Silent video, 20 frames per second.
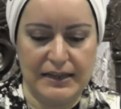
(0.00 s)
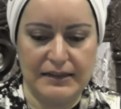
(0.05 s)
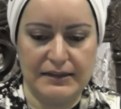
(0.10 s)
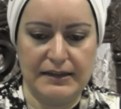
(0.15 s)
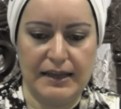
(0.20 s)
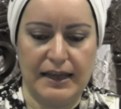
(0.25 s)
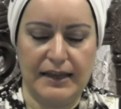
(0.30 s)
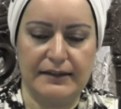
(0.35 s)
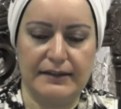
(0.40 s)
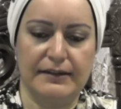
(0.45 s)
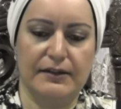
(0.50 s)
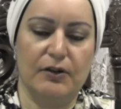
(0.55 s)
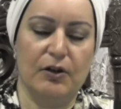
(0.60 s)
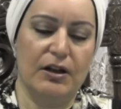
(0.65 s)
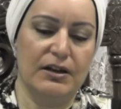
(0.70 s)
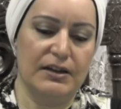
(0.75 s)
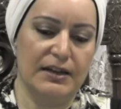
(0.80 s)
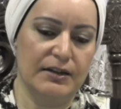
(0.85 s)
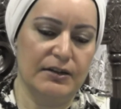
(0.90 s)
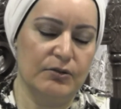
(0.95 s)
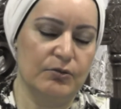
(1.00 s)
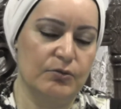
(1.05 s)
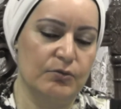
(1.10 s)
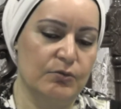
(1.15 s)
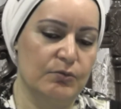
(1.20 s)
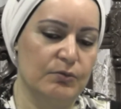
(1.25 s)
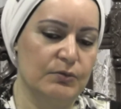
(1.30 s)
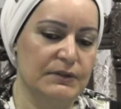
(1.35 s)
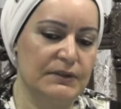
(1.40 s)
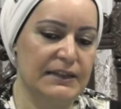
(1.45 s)
that
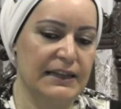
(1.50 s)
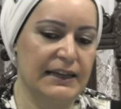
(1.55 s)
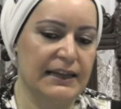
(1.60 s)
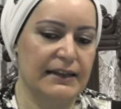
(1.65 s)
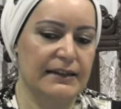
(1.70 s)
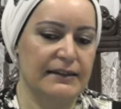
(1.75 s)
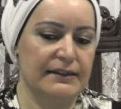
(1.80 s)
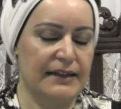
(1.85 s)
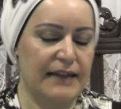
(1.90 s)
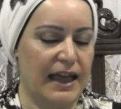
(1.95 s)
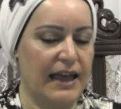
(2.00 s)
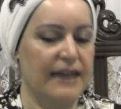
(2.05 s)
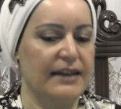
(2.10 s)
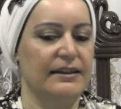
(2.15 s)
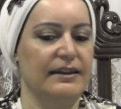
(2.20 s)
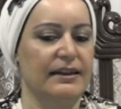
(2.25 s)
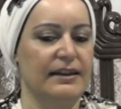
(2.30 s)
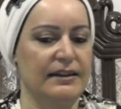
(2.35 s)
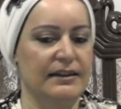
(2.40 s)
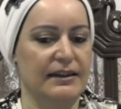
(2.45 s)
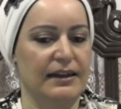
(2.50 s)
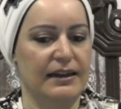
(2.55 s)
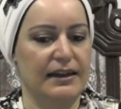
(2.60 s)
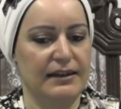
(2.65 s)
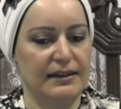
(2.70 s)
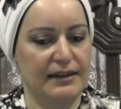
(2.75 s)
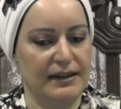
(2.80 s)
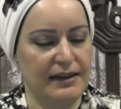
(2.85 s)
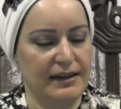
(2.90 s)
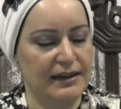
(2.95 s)
no, they died in,
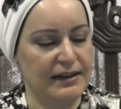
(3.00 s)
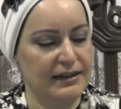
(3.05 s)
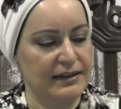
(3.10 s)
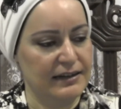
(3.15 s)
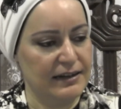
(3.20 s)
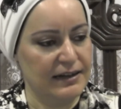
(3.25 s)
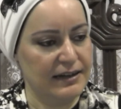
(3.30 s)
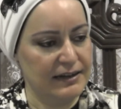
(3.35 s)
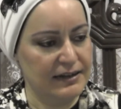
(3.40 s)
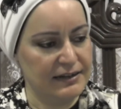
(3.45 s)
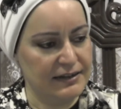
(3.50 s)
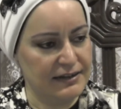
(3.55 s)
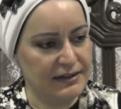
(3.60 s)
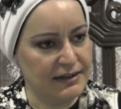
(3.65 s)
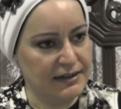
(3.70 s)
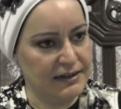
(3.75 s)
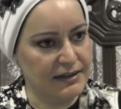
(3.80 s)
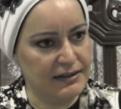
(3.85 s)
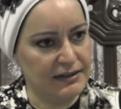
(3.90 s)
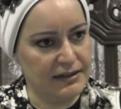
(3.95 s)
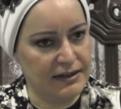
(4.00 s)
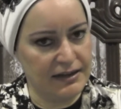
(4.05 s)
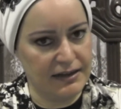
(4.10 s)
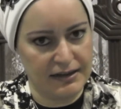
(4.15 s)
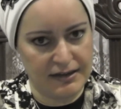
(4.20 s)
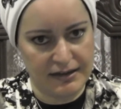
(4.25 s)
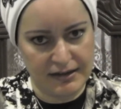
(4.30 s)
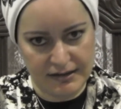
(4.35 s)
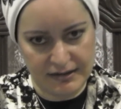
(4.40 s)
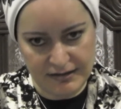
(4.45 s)
in, in, in, in,
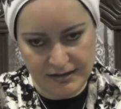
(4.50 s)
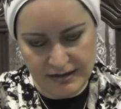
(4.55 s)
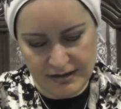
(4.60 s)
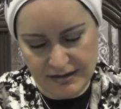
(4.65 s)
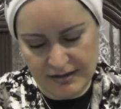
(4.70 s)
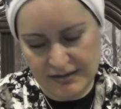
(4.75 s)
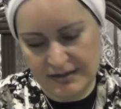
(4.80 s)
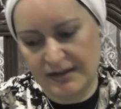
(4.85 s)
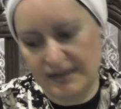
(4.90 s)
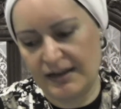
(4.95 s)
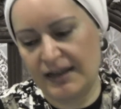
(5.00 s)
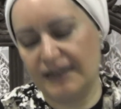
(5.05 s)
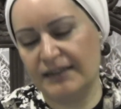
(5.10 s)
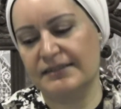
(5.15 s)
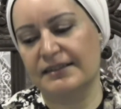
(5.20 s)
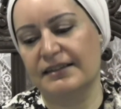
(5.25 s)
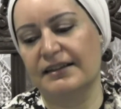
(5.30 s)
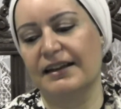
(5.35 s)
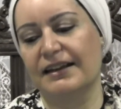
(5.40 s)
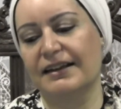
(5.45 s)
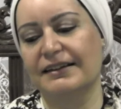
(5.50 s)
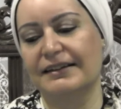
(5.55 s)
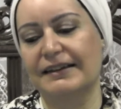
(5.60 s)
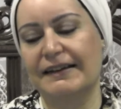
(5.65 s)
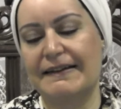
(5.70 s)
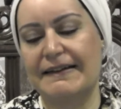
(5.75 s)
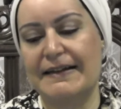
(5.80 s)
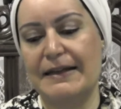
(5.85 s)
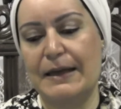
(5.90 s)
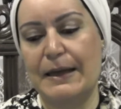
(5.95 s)
in, in an accident
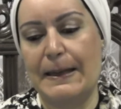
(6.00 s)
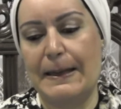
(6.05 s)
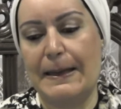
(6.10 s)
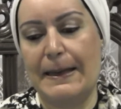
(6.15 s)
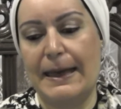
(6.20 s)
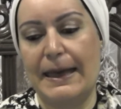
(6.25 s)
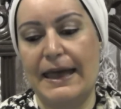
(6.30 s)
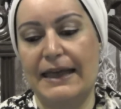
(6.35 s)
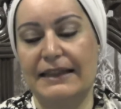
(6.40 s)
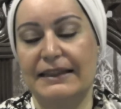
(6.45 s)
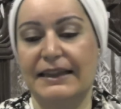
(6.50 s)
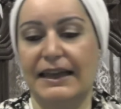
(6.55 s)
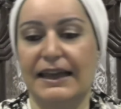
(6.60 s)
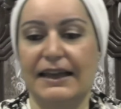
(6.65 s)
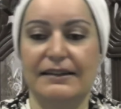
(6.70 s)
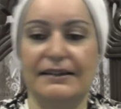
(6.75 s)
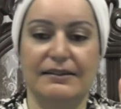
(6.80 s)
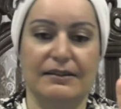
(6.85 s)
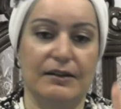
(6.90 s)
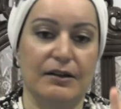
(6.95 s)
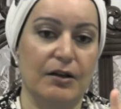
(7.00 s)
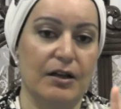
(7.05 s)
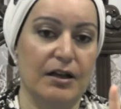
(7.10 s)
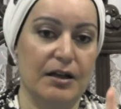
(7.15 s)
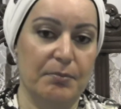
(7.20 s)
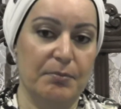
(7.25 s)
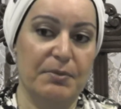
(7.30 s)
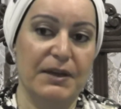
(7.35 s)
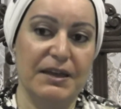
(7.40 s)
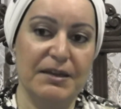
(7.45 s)
and they had
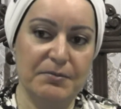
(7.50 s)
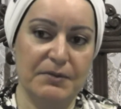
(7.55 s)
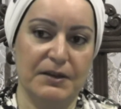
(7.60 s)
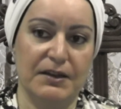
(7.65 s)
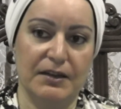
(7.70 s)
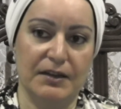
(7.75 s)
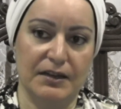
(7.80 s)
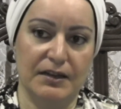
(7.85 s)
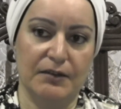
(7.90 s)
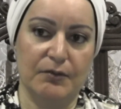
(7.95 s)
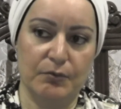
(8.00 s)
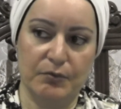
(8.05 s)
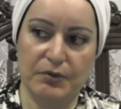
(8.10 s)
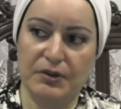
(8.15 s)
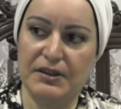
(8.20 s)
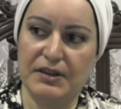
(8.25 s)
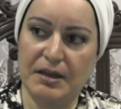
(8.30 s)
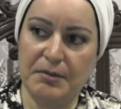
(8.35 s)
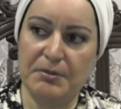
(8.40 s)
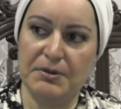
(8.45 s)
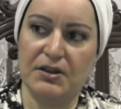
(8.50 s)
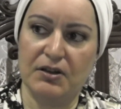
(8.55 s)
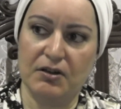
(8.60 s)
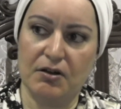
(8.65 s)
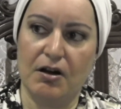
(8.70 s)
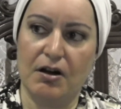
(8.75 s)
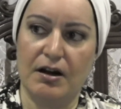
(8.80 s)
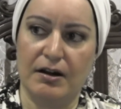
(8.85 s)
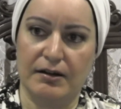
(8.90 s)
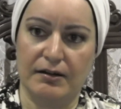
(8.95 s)
a baby with them in the
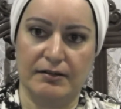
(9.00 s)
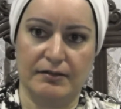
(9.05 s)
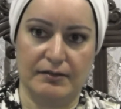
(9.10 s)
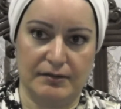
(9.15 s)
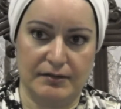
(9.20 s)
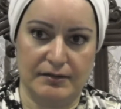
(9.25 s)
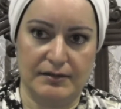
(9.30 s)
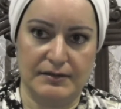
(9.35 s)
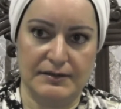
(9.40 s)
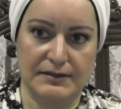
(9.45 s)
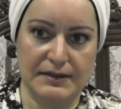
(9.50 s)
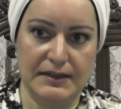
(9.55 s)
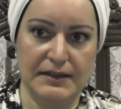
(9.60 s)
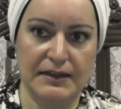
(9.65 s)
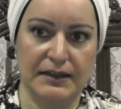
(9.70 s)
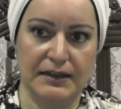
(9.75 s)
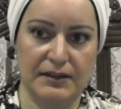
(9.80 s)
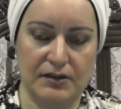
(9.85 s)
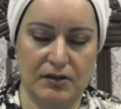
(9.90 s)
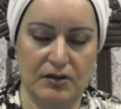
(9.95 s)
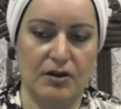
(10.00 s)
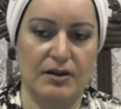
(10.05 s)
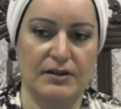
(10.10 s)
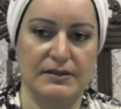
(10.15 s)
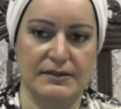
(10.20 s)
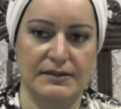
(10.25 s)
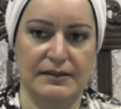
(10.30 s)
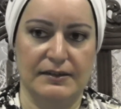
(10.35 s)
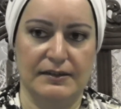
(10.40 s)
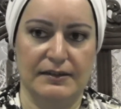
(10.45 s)
car, sitting in the car
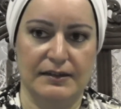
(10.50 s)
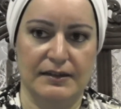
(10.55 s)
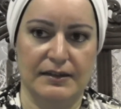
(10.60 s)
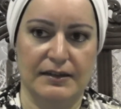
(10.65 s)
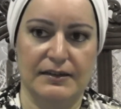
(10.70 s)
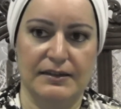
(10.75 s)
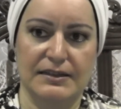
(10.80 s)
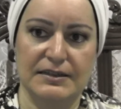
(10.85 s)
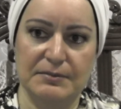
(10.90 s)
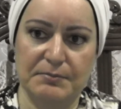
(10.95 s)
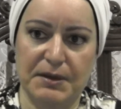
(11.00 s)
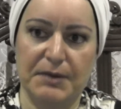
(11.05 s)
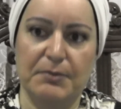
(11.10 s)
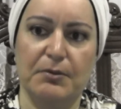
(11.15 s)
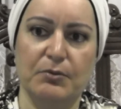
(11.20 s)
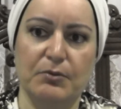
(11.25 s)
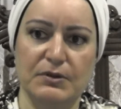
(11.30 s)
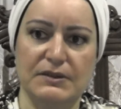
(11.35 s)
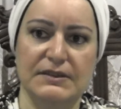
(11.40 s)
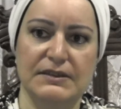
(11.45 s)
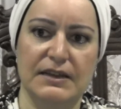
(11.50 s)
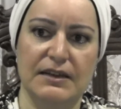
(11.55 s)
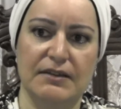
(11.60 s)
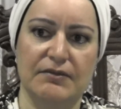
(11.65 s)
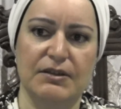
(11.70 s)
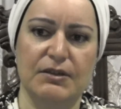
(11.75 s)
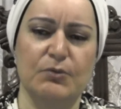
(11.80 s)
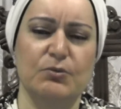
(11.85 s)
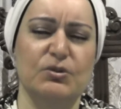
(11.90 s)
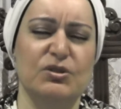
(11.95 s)
seat. This baby was safe.
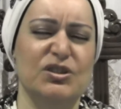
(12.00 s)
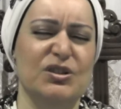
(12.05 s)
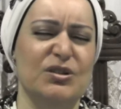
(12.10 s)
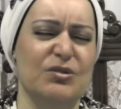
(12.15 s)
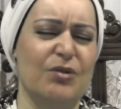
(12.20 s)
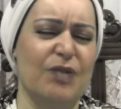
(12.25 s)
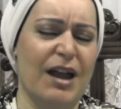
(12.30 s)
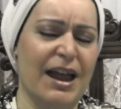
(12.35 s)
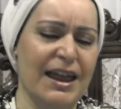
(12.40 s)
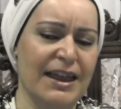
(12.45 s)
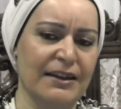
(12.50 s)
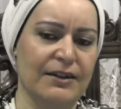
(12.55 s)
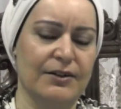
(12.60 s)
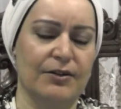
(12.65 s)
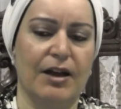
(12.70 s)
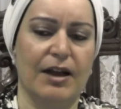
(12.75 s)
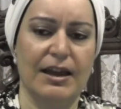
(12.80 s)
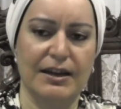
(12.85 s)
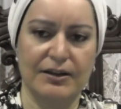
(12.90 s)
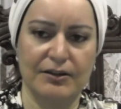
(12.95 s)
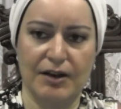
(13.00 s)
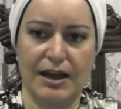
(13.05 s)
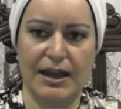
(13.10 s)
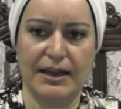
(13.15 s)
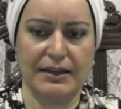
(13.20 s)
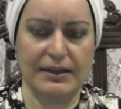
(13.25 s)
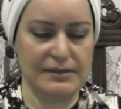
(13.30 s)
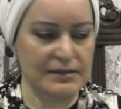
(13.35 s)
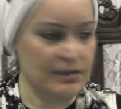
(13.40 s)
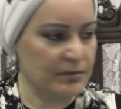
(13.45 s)
He was crying, crying,
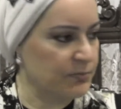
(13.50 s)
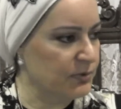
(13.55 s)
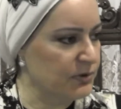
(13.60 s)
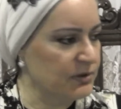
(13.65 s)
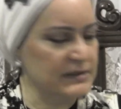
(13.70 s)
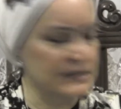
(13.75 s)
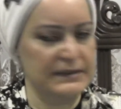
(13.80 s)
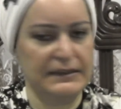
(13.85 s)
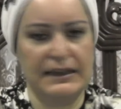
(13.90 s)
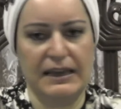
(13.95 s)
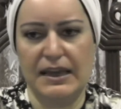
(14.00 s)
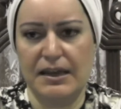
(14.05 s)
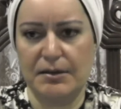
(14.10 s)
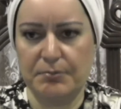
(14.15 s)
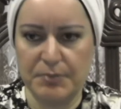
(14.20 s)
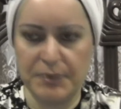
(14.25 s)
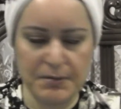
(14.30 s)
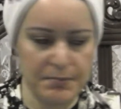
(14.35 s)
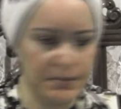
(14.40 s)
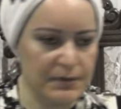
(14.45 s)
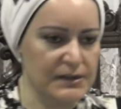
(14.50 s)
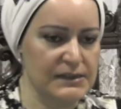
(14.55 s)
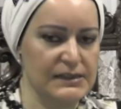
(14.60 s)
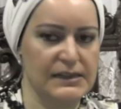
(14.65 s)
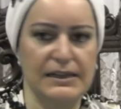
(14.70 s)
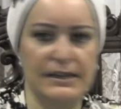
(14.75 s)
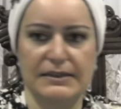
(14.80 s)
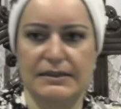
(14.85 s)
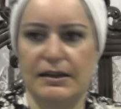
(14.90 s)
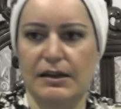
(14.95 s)
crying as the police came, people,
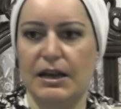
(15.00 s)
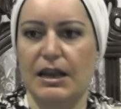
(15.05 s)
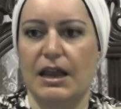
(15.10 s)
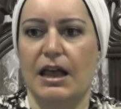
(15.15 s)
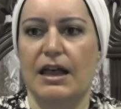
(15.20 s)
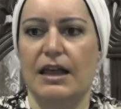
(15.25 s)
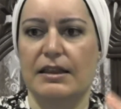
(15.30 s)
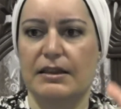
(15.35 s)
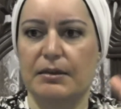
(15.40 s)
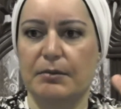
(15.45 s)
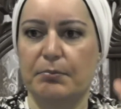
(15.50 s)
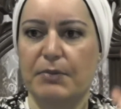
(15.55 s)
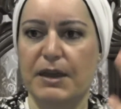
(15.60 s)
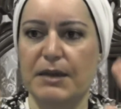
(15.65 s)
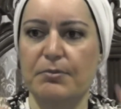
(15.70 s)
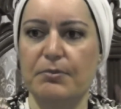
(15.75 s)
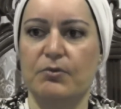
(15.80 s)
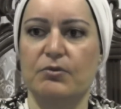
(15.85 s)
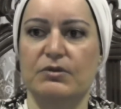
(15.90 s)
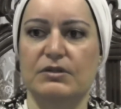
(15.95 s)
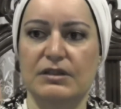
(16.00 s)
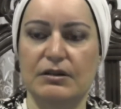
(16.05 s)
this. Eh? The baby was